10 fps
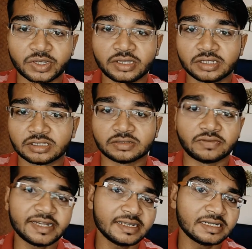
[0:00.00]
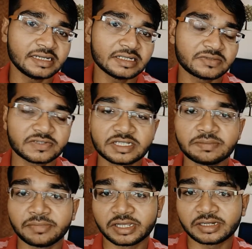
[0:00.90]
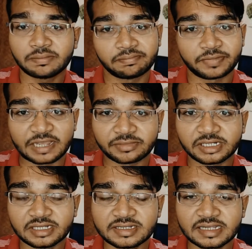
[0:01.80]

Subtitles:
The wide angle lens was the main primary lens,